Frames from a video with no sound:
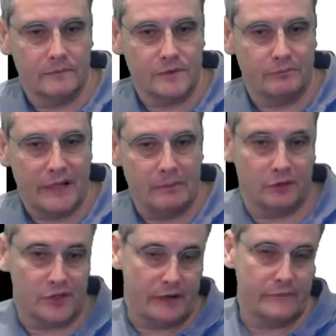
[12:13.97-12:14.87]
people
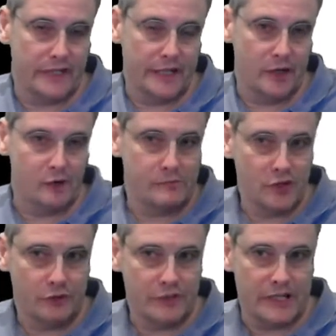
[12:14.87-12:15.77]
generally use
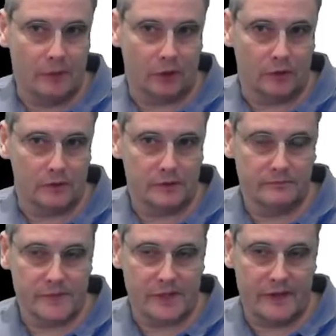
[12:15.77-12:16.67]
maturity models.
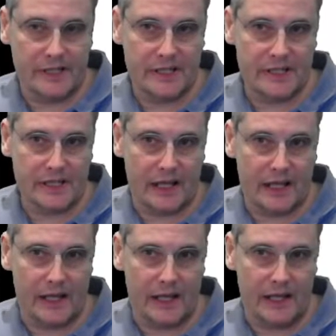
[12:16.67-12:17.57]
So this is
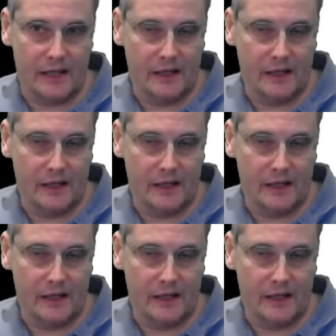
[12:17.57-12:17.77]
an